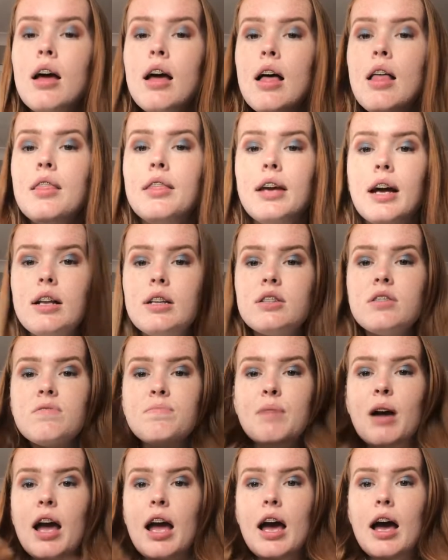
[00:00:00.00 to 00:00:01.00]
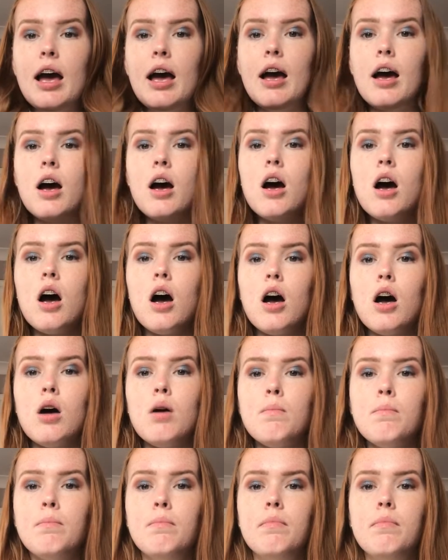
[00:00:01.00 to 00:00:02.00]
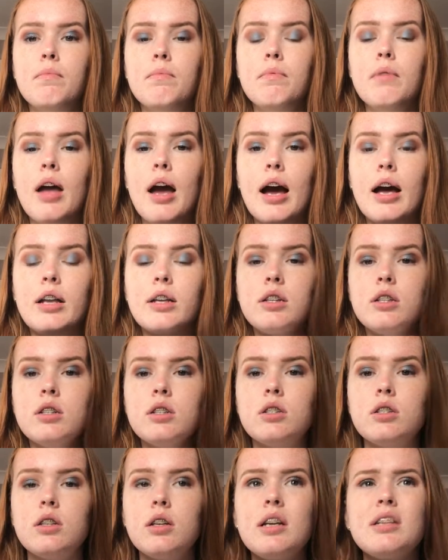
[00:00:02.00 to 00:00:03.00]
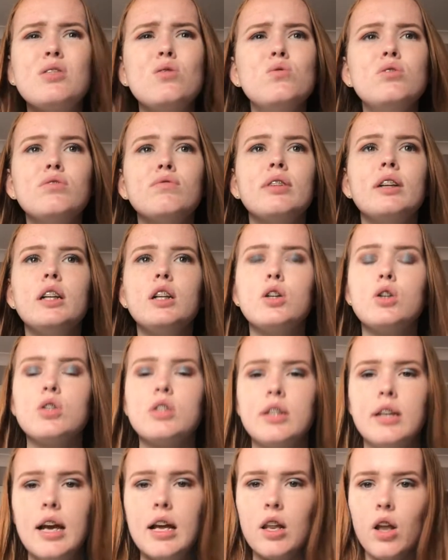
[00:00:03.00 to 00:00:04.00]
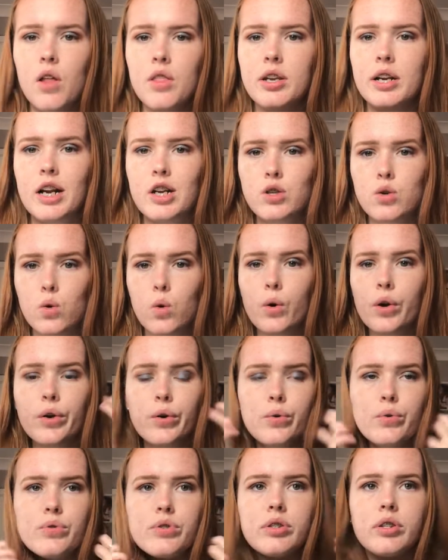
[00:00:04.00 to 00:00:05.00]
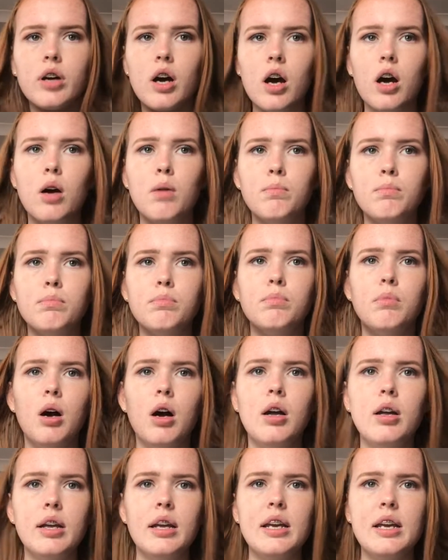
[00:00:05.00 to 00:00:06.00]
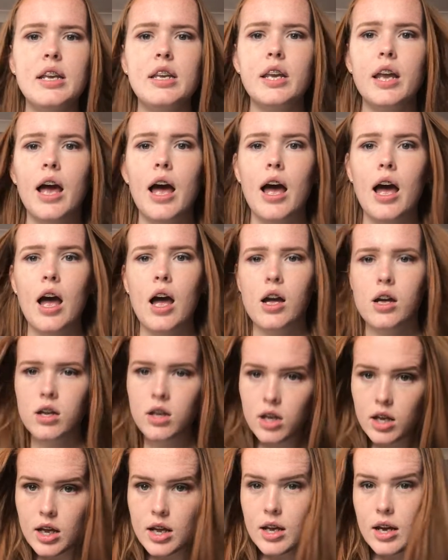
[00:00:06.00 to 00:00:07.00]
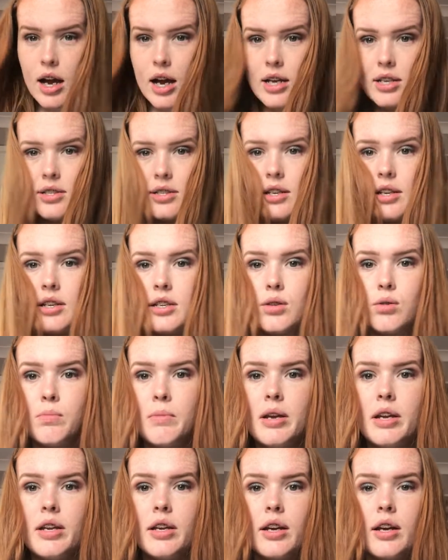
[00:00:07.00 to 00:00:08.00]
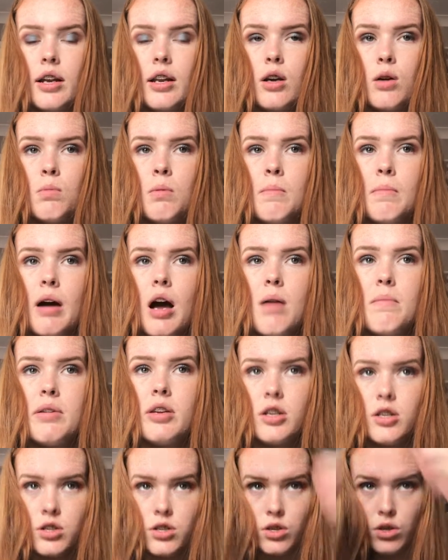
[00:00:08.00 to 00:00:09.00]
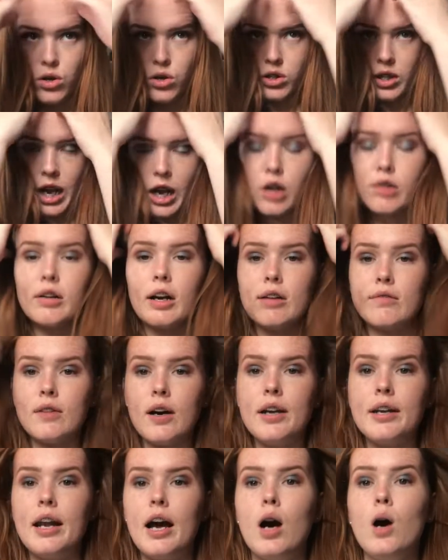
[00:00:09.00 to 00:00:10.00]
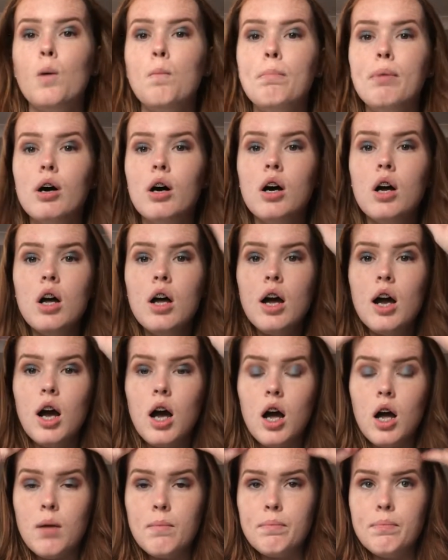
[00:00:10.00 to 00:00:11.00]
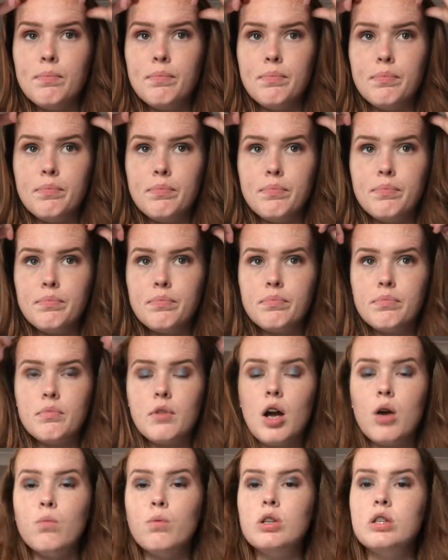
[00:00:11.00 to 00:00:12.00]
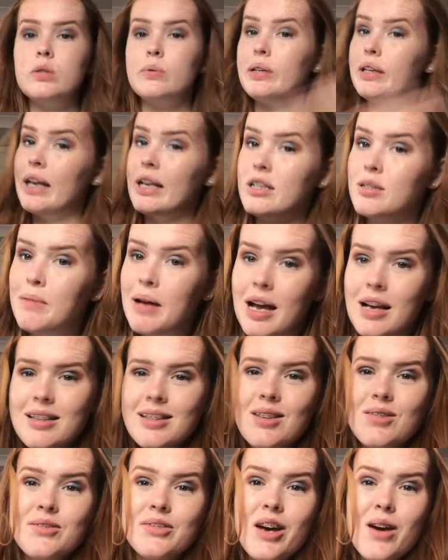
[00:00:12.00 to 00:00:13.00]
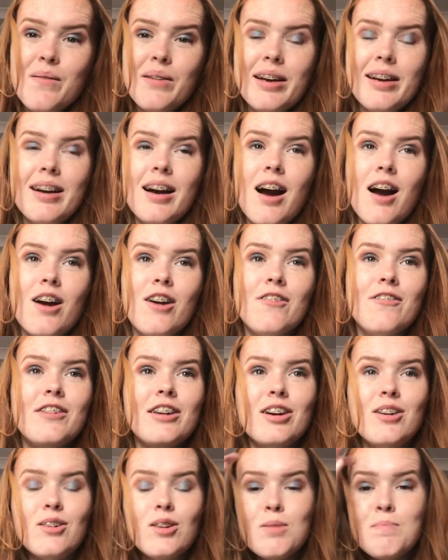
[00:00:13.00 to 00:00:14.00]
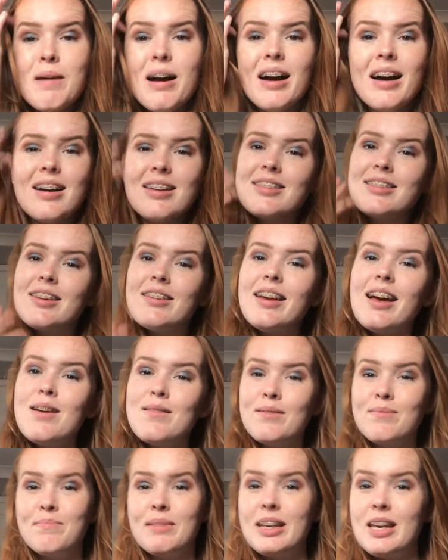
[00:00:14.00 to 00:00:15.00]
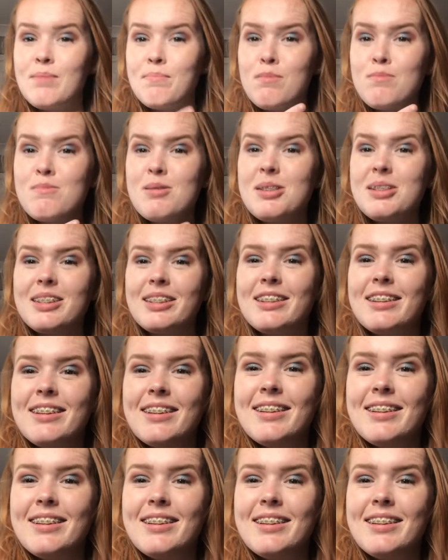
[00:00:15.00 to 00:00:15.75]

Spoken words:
the ends of my hair, and it's also really good to get like the natural oils in your hair, as it'll make it a little bit better. I mean, it doesn't look that great right now, but once we get some hairstyles going, hopefully it'll look better. So yeah, we keep on watching.